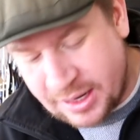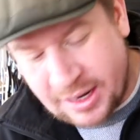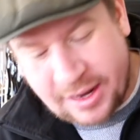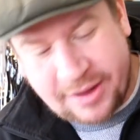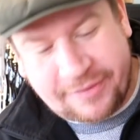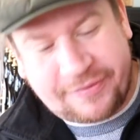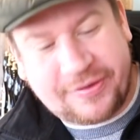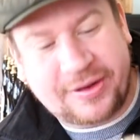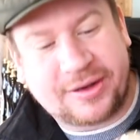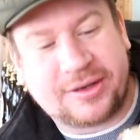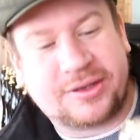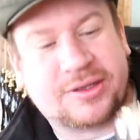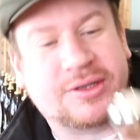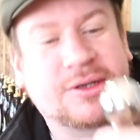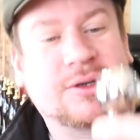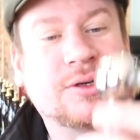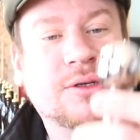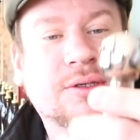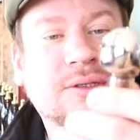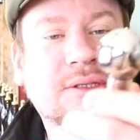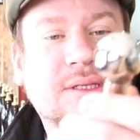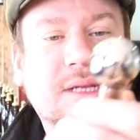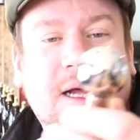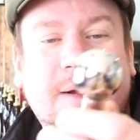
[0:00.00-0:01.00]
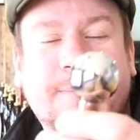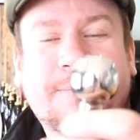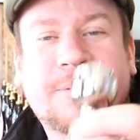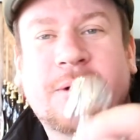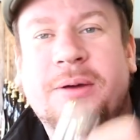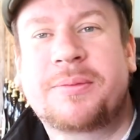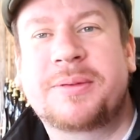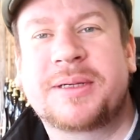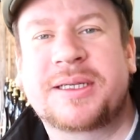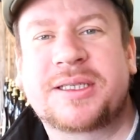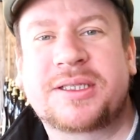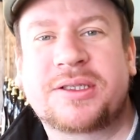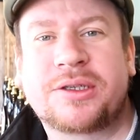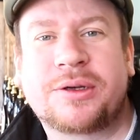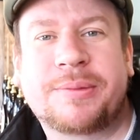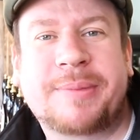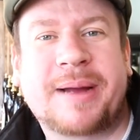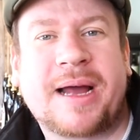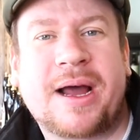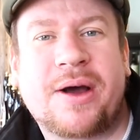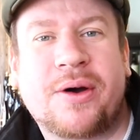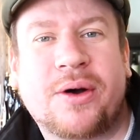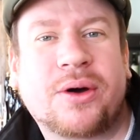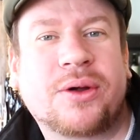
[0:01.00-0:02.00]
If it does, I'll probably sub
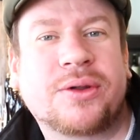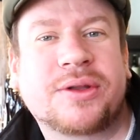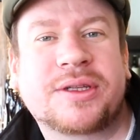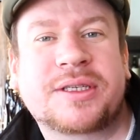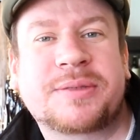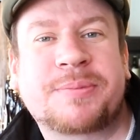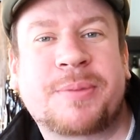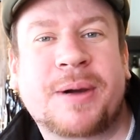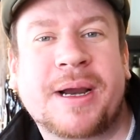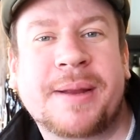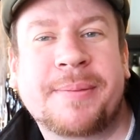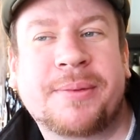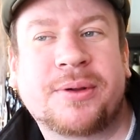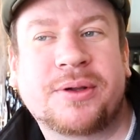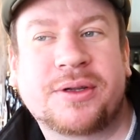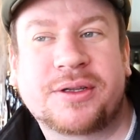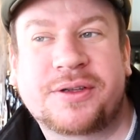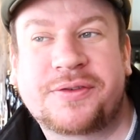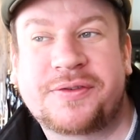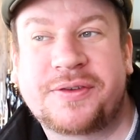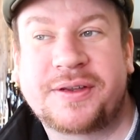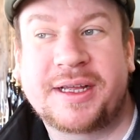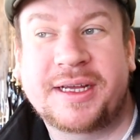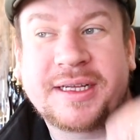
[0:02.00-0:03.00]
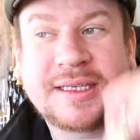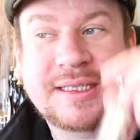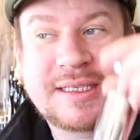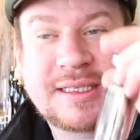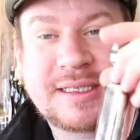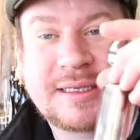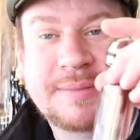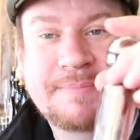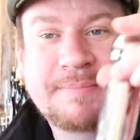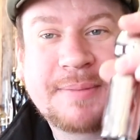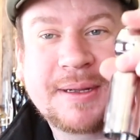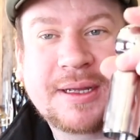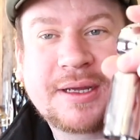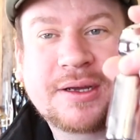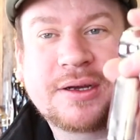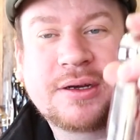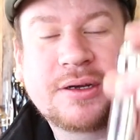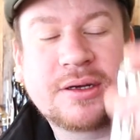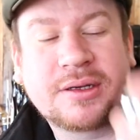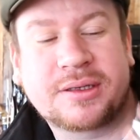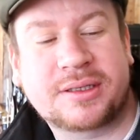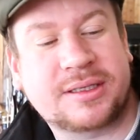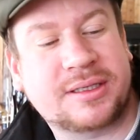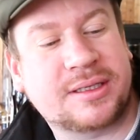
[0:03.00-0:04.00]
out all the spray balls for this
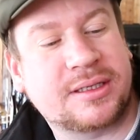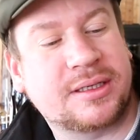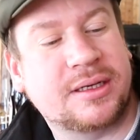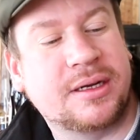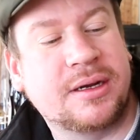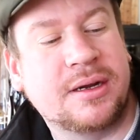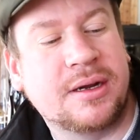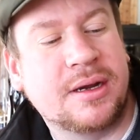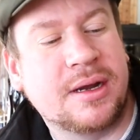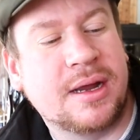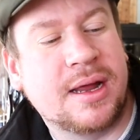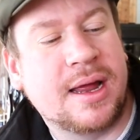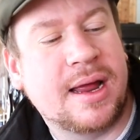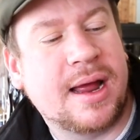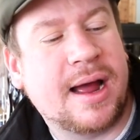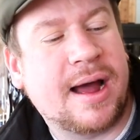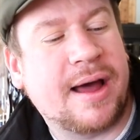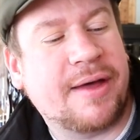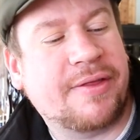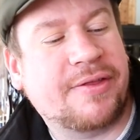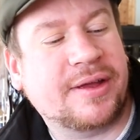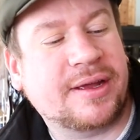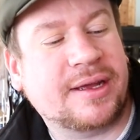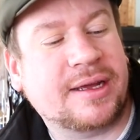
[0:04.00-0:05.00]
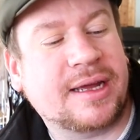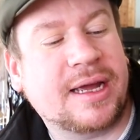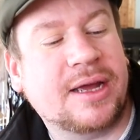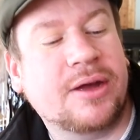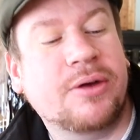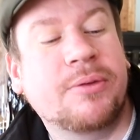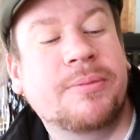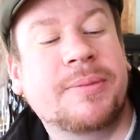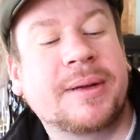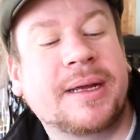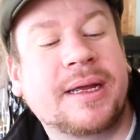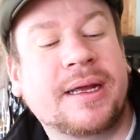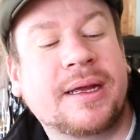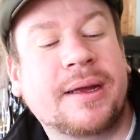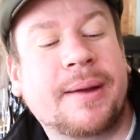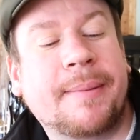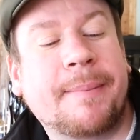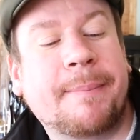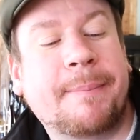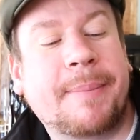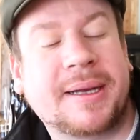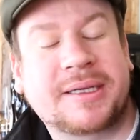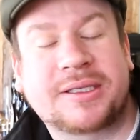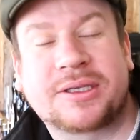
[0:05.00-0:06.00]
because I think it'll be
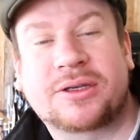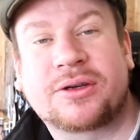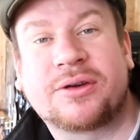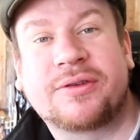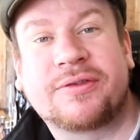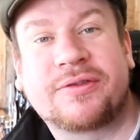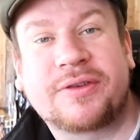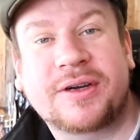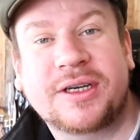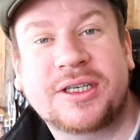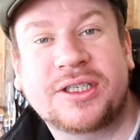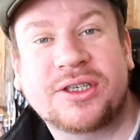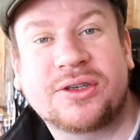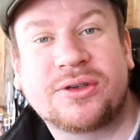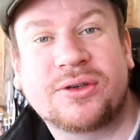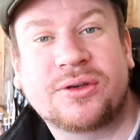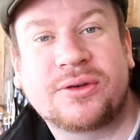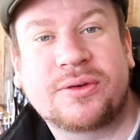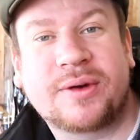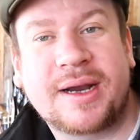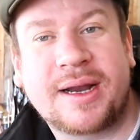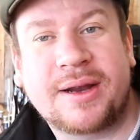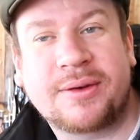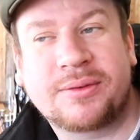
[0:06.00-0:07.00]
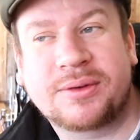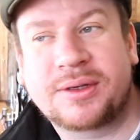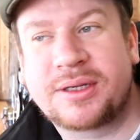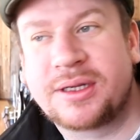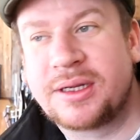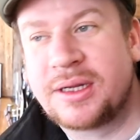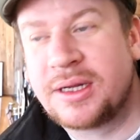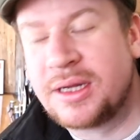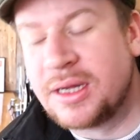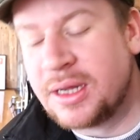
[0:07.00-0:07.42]
better coverage all round.